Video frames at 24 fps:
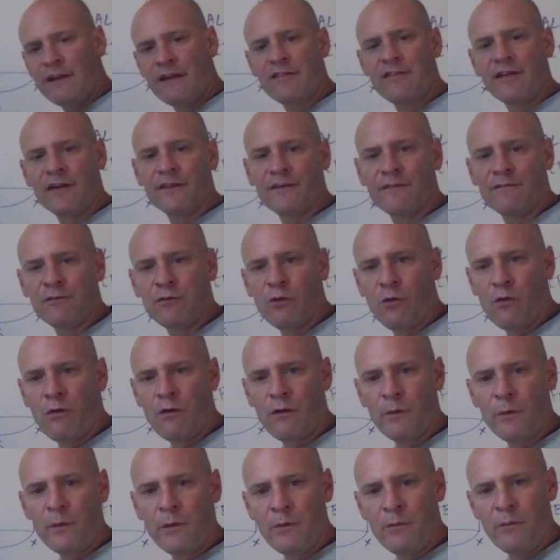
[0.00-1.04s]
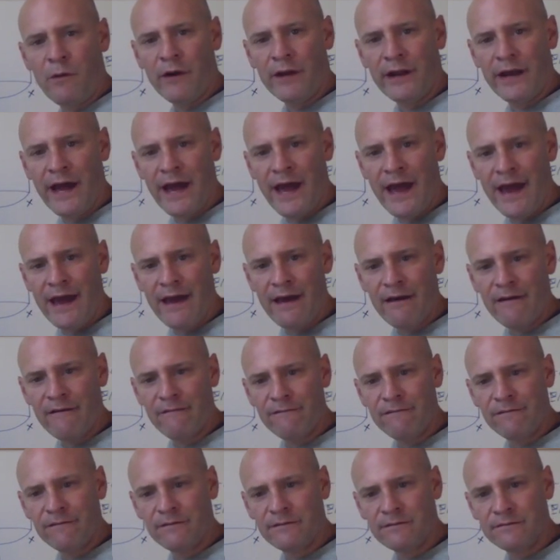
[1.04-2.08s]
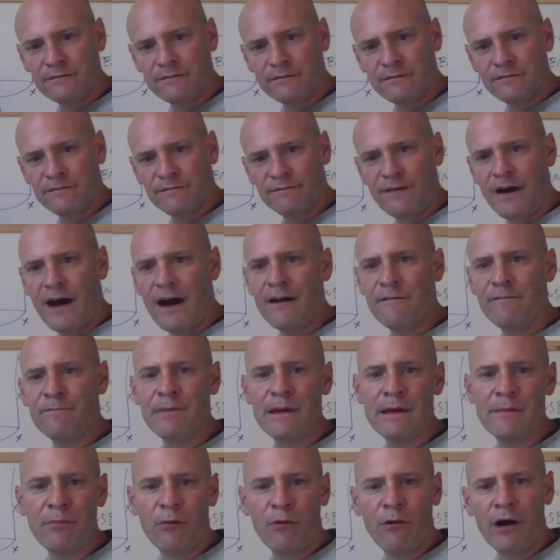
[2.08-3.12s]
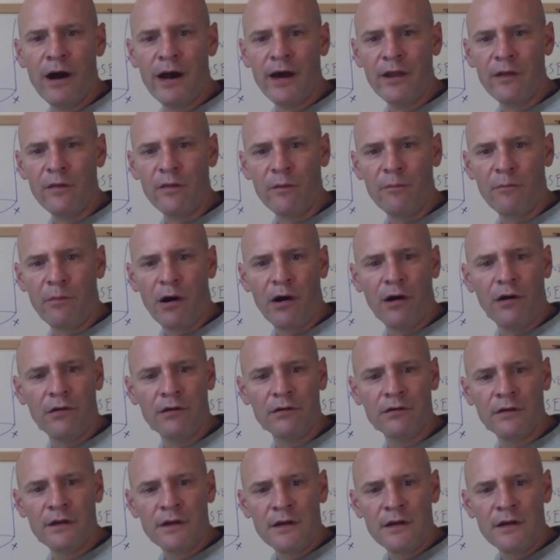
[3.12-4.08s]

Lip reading: it is on the floor, we want to have 5 people ahead of the ball.